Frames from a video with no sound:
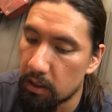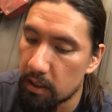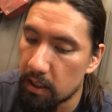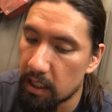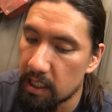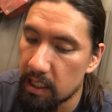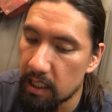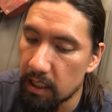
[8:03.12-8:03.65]
this
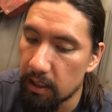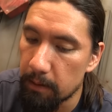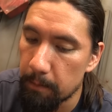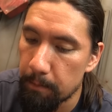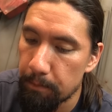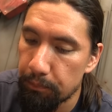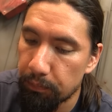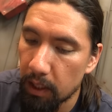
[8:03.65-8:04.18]
idea.
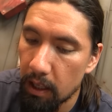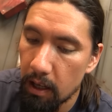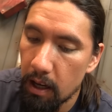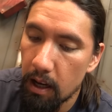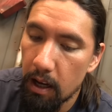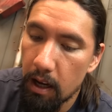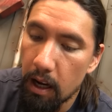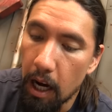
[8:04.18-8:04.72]

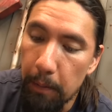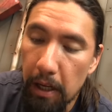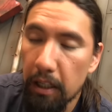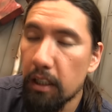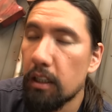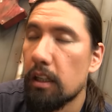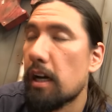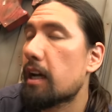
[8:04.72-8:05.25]
I'm not
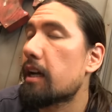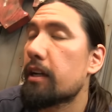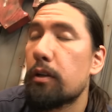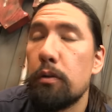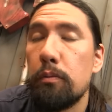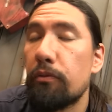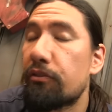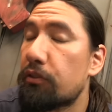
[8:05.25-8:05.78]
gonna lie, I
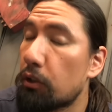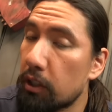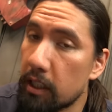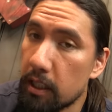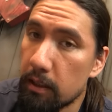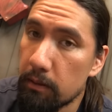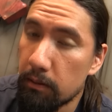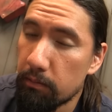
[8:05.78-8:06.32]
don't
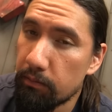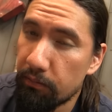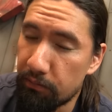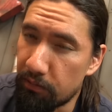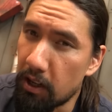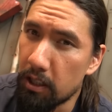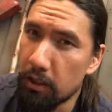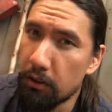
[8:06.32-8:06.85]
fully
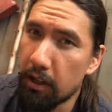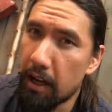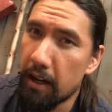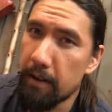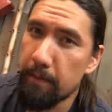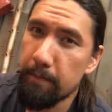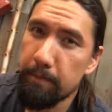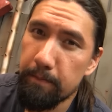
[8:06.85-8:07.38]
follow
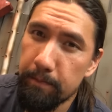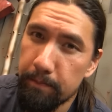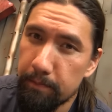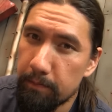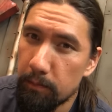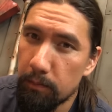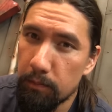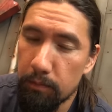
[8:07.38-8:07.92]
that
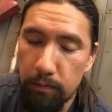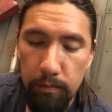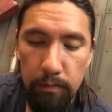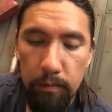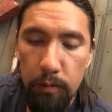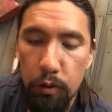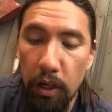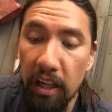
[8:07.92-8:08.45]

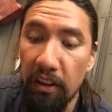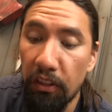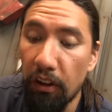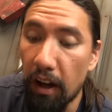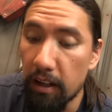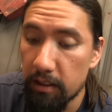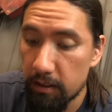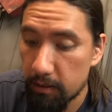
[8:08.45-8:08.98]
train of
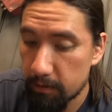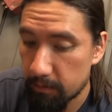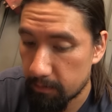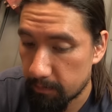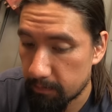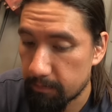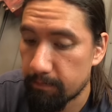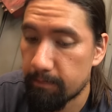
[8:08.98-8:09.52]
thought.
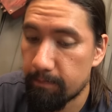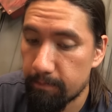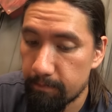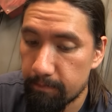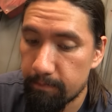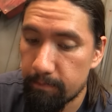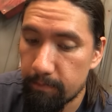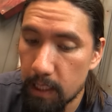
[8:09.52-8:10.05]

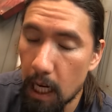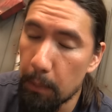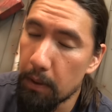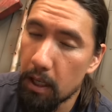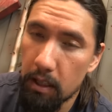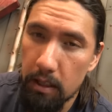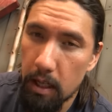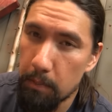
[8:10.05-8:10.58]
I'm
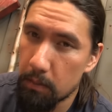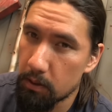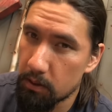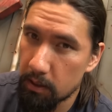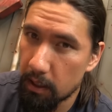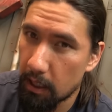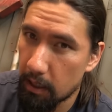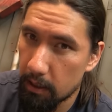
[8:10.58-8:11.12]
not a
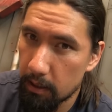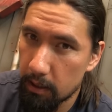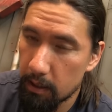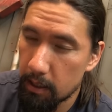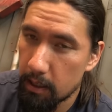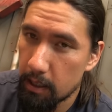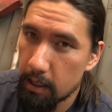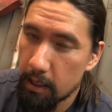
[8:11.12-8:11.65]
numbers guy.
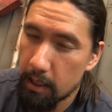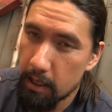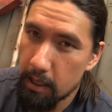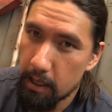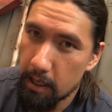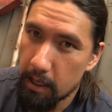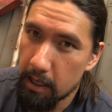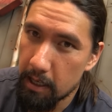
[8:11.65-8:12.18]

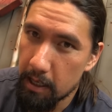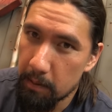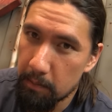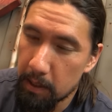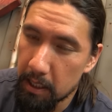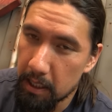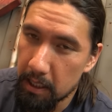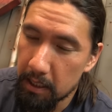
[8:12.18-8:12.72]
I
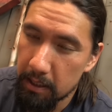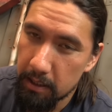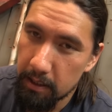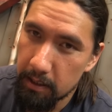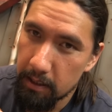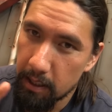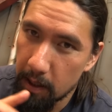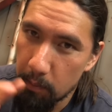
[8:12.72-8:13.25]
am uh,
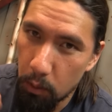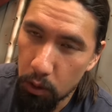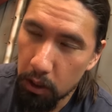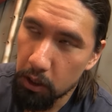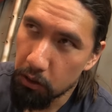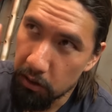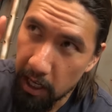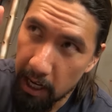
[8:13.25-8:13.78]
I'm more
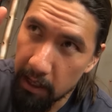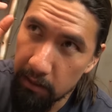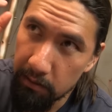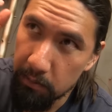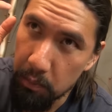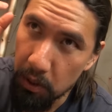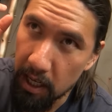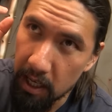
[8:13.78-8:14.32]

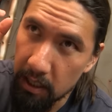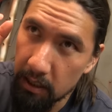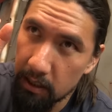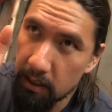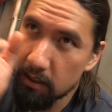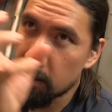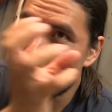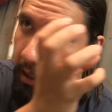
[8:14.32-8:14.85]
creative
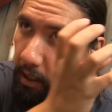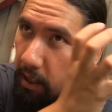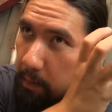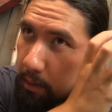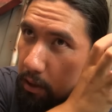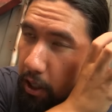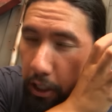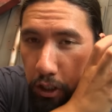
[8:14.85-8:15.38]
brained than I
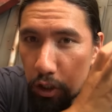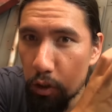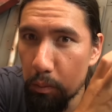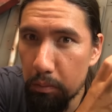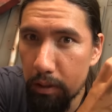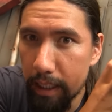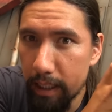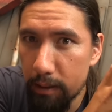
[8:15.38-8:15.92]
am
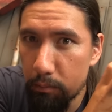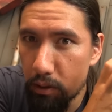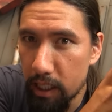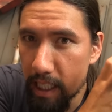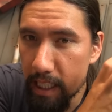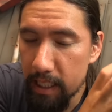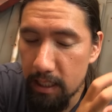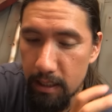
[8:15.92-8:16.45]
logical
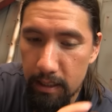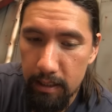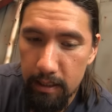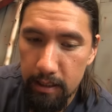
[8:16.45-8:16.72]
brained.